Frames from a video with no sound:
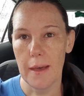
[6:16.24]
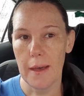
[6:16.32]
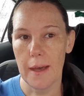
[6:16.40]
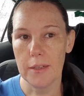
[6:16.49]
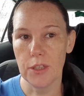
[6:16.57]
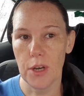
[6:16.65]

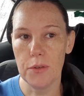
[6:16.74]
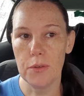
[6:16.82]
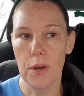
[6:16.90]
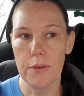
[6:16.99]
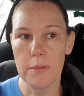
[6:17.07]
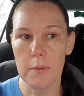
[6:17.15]
I don't
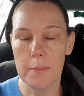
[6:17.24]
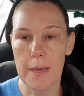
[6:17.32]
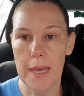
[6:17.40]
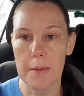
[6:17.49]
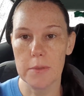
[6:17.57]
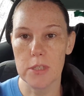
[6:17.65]
know if I'm going to
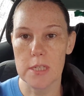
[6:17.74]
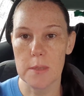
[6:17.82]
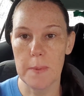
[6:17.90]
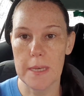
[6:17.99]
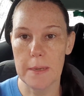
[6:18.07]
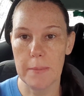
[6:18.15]
be able to
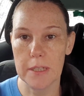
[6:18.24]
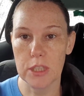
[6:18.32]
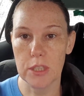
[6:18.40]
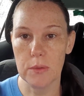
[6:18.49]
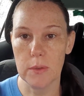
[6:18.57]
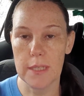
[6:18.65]
speak
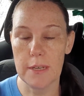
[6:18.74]
much through it.